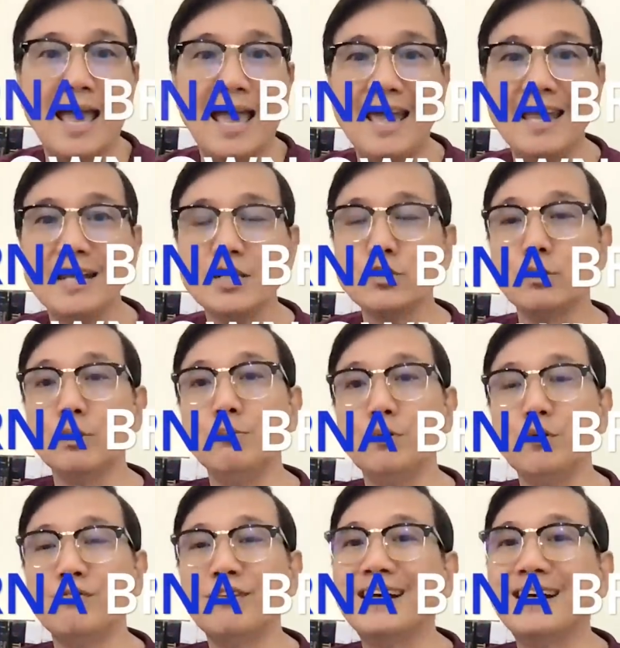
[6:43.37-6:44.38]
and is
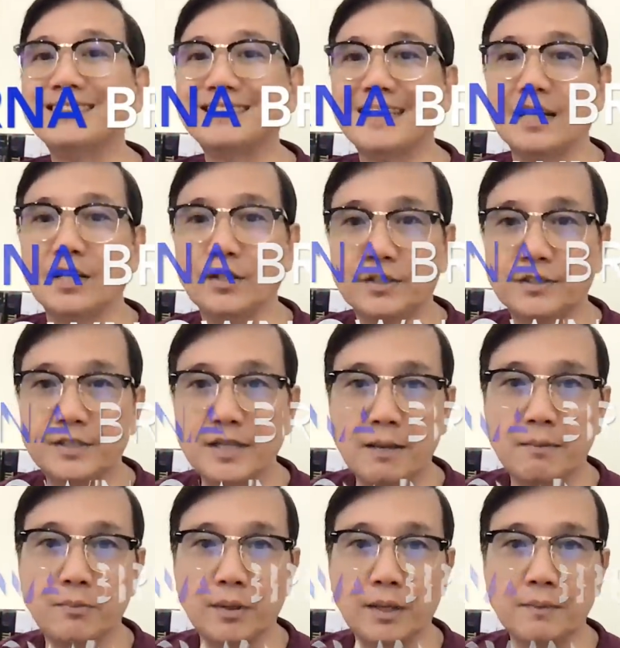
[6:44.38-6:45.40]
removed as cellular
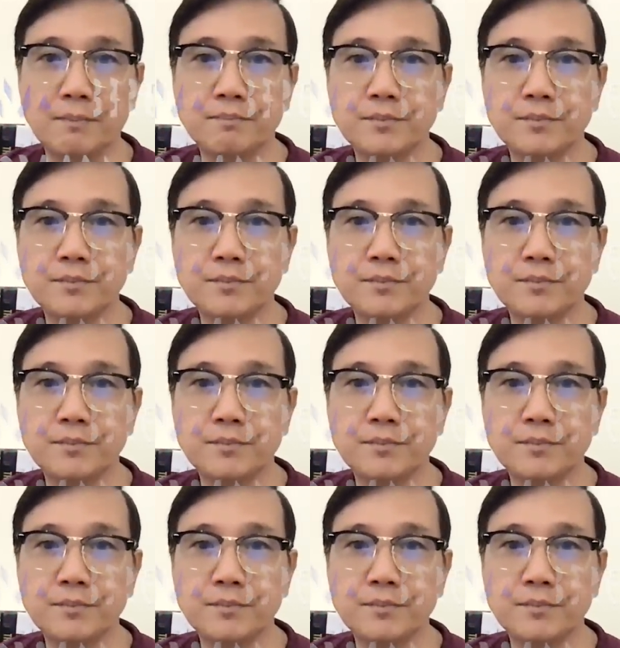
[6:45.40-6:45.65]
debris.